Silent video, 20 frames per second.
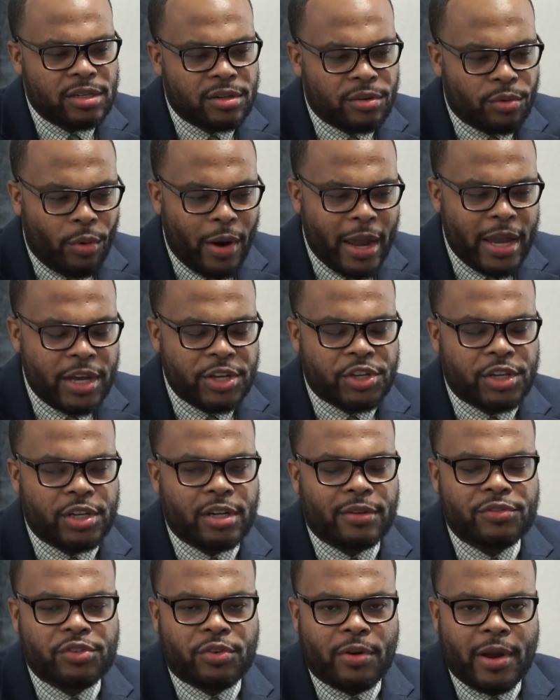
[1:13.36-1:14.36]
duration
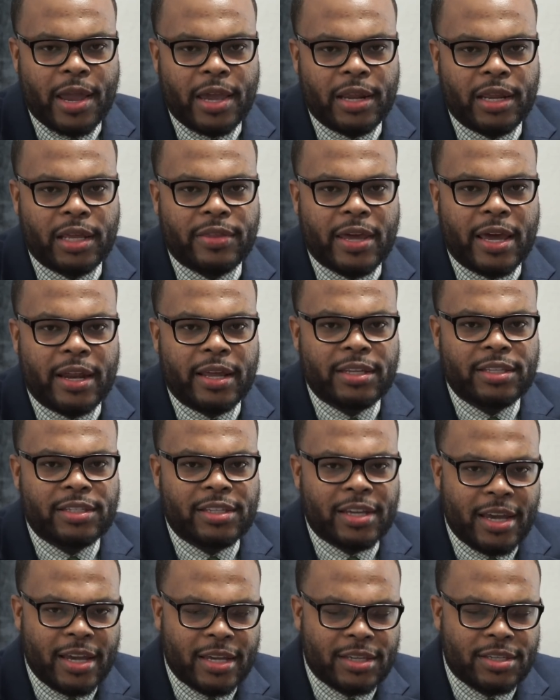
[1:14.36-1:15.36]
of training that it
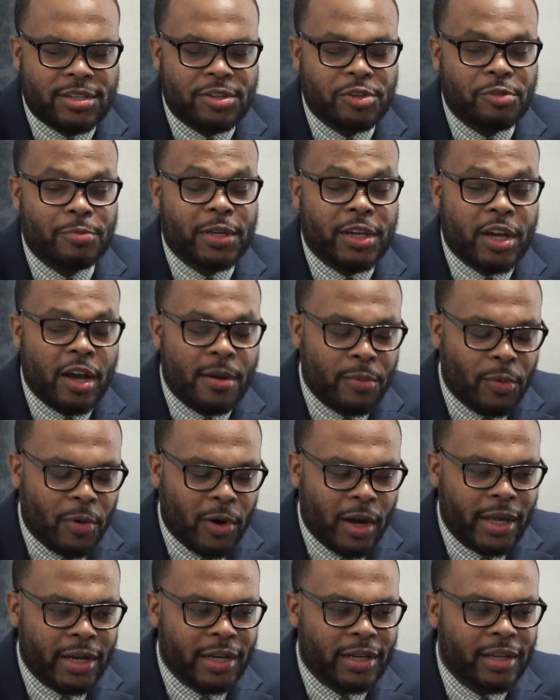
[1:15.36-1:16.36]
takes to become
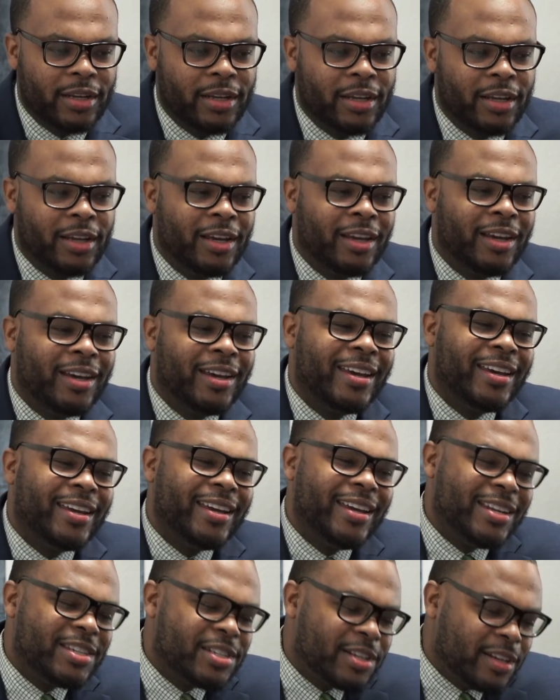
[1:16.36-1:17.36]
one.
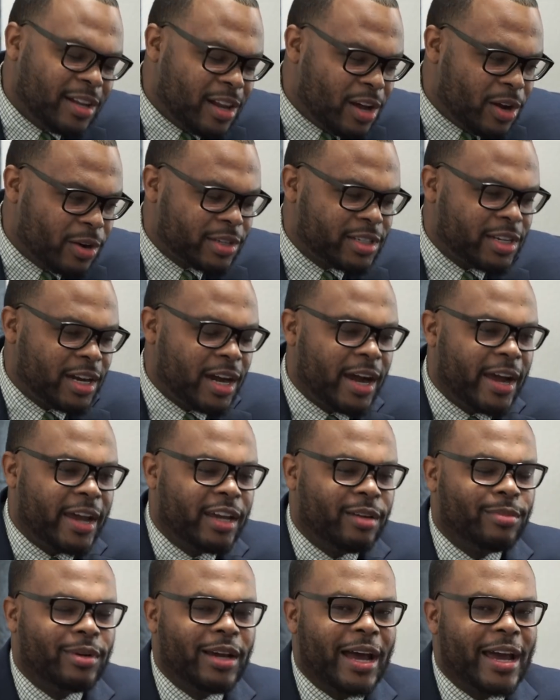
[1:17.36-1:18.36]
It's a long time.
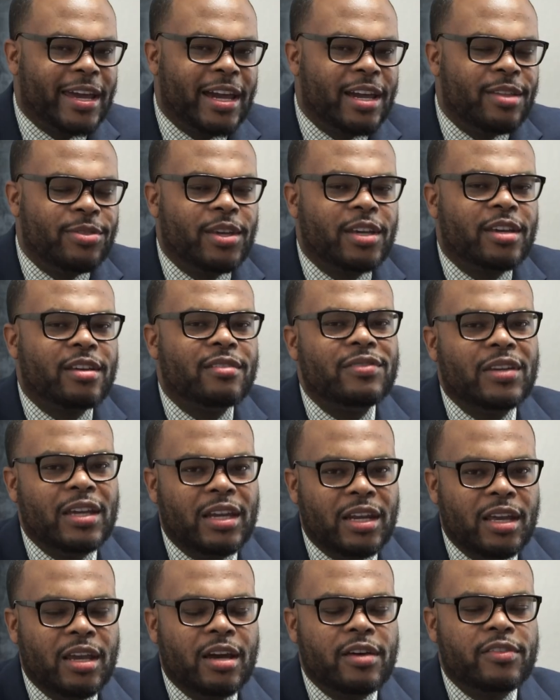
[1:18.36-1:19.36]
I can't think of
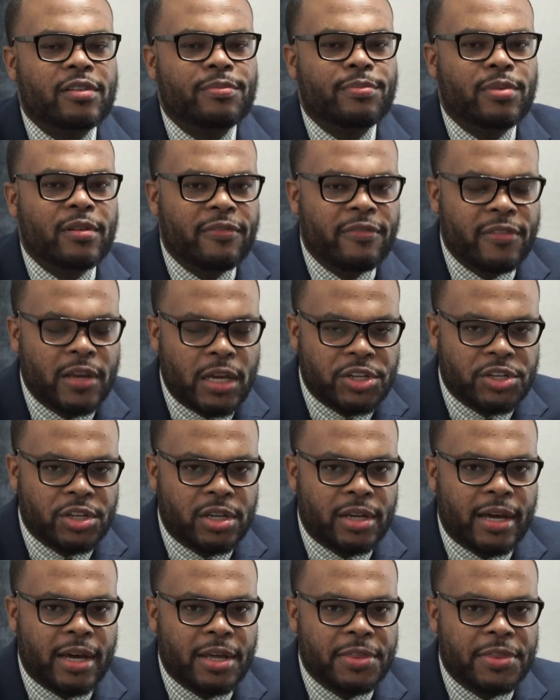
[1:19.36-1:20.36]
any other profession
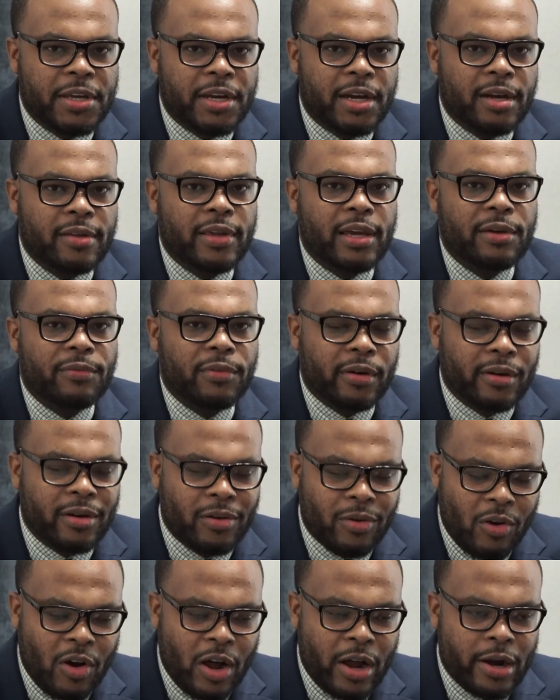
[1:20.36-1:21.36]
out there that
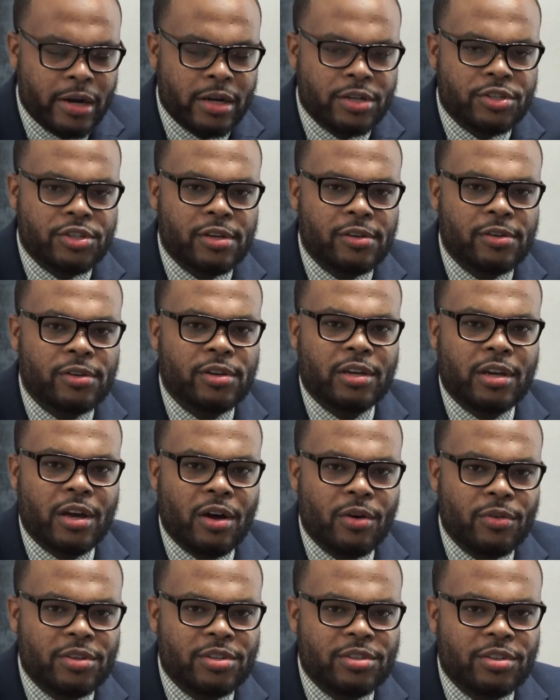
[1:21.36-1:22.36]
requires you to
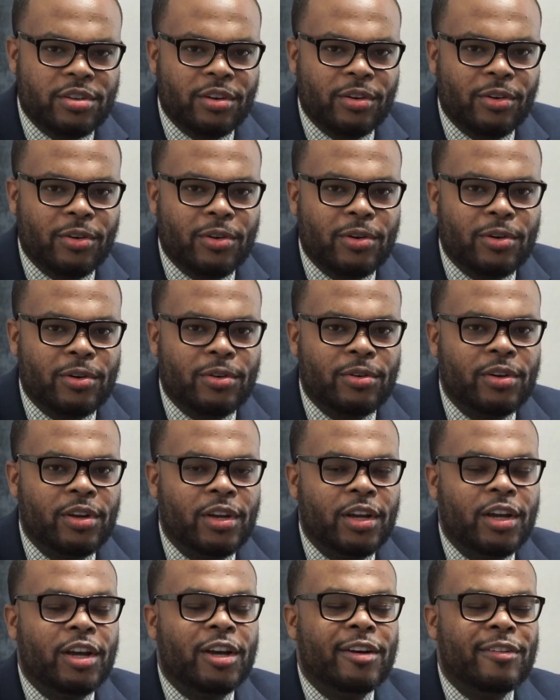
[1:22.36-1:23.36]
go to school
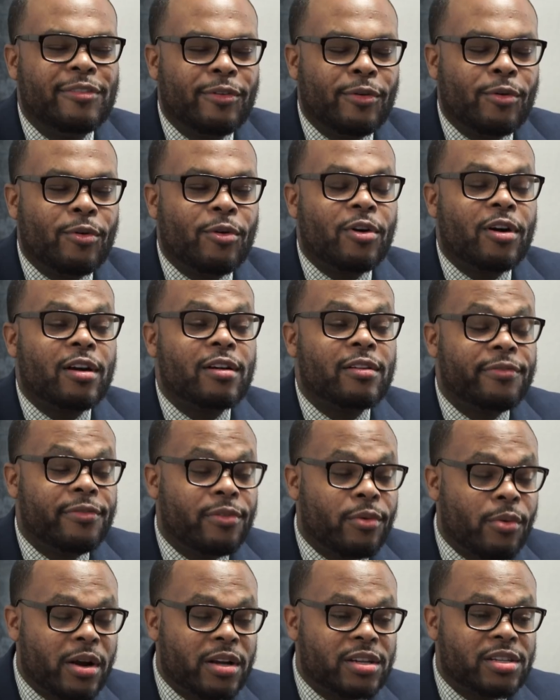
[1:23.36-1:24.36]
for
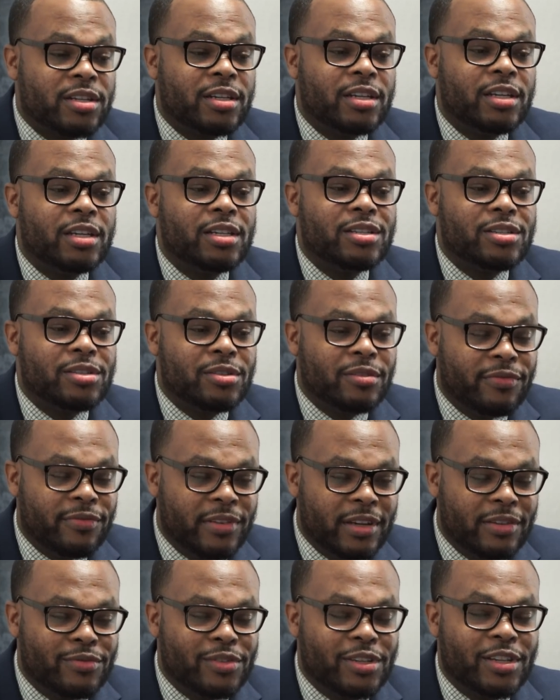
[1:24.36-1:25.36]
14 to
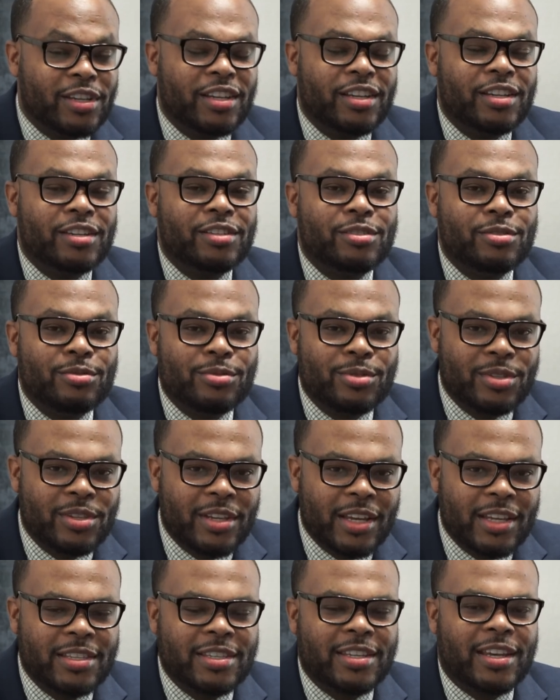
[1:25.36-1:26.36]
15 to
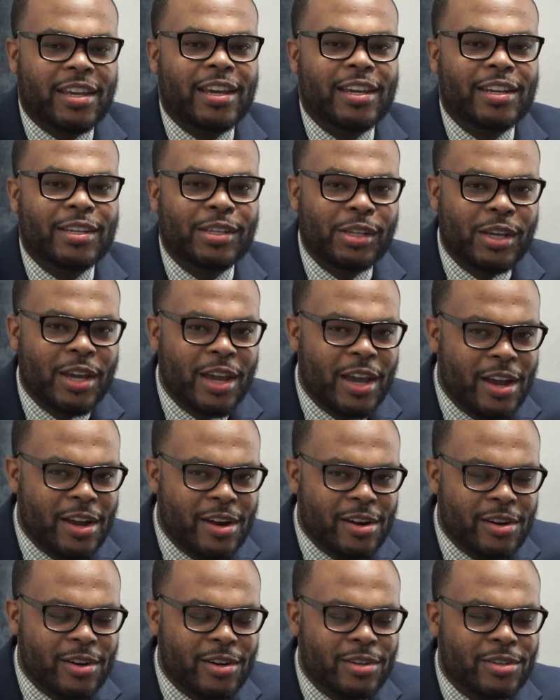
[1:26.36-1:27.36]
16
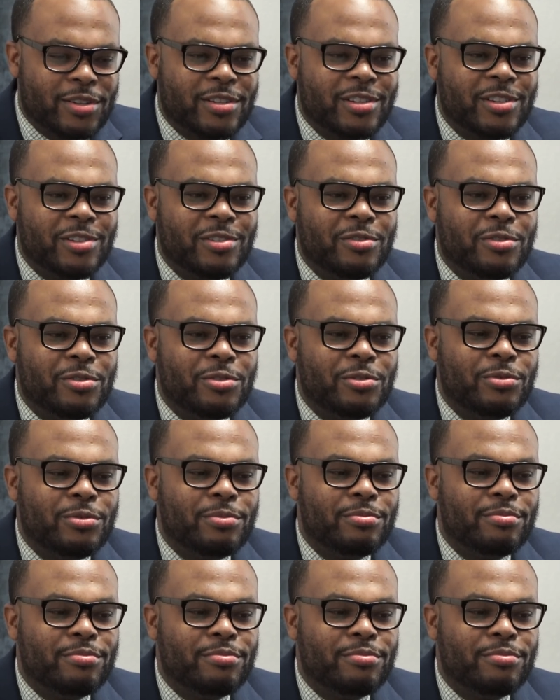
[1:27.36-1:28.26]
years to